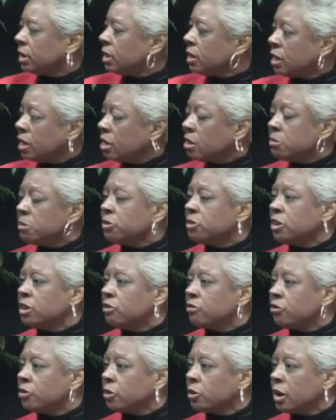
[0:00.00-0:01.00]
MC
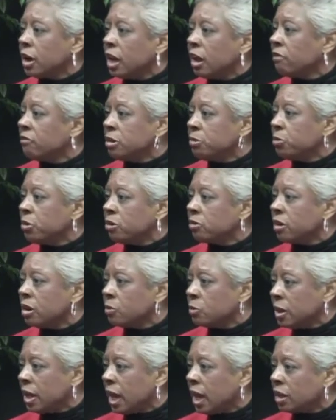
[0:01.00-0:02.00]
for every program
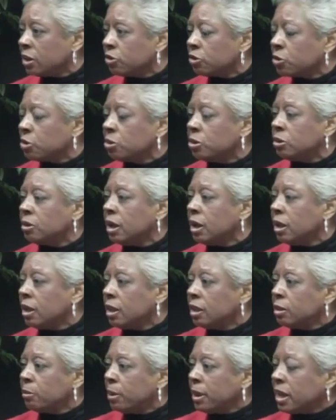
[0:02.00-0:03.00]
we had at school,
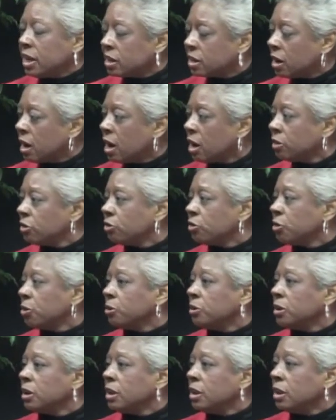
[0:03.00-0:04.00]
the band concert,
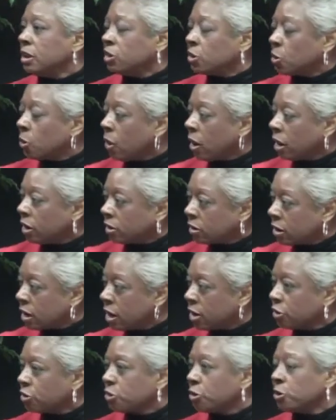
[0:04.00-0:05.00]
the choir
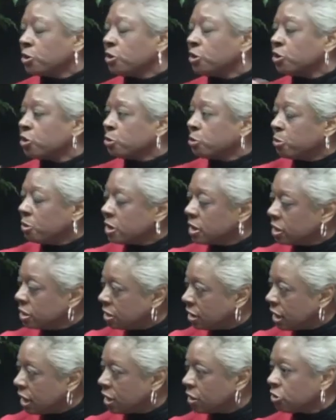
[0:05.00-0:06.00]
concert, the spring
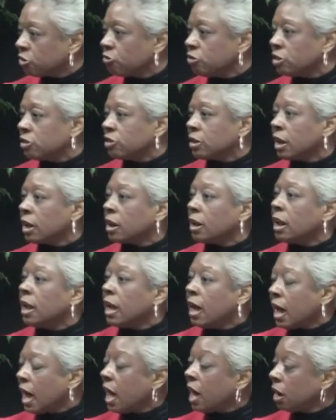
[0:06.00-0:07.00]
dance recital.
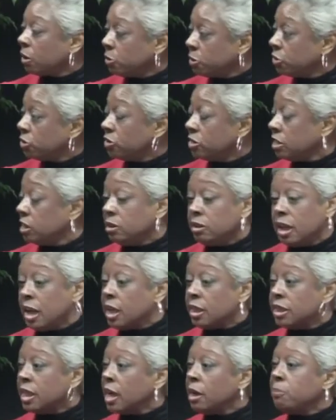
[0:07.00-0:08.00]

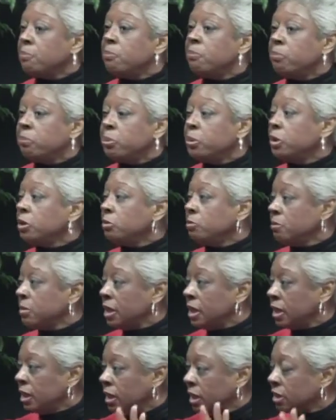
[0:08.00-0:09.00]
They put
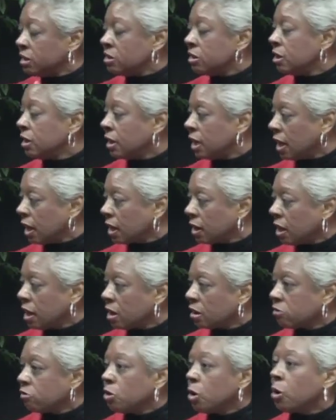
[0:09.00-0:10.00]
me into that
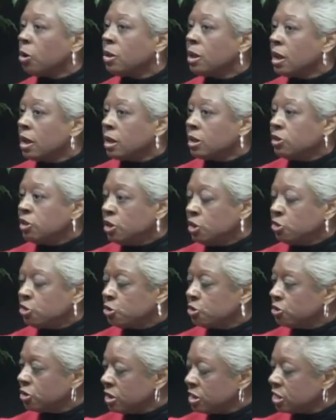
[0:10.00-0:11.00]
kind of role.
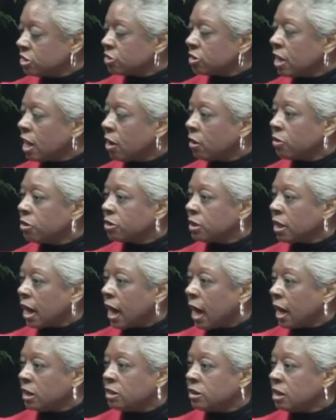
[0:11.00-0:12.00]
Teachers in the South
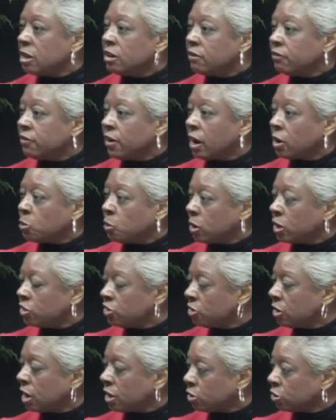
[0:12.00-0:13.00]
identified what a
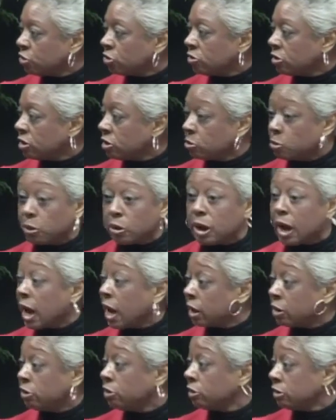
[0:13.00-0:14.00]
child's strengths were. I
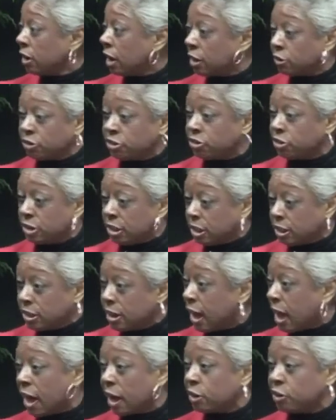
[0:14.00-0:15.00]
could not sing,
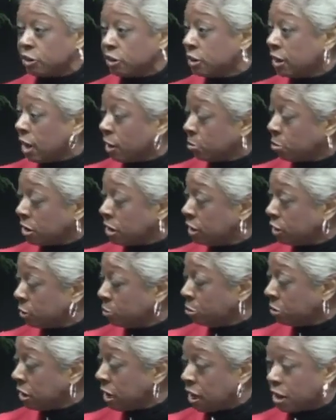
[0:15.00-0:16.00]
I could not play the
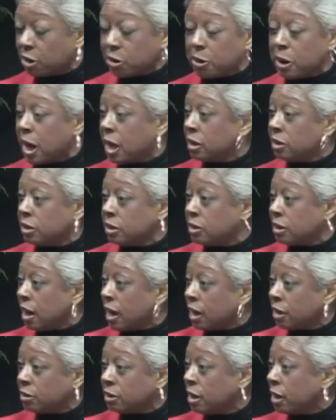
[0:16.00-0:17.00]
piano, I did
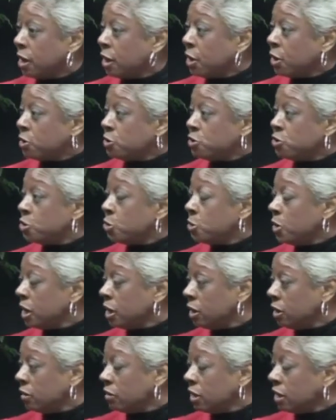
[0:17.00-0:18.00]
not do
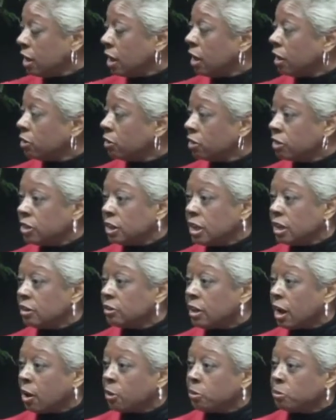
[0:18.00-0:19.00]
any of the other things.
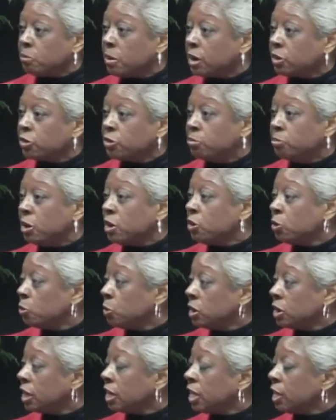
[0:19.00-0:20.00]
My mother
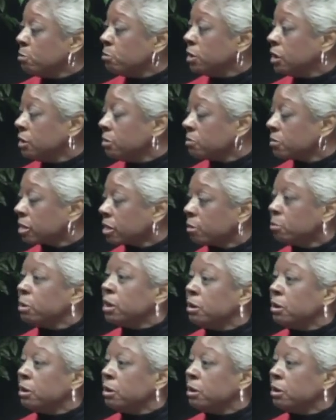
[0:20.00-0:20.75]
wouldn't let me be a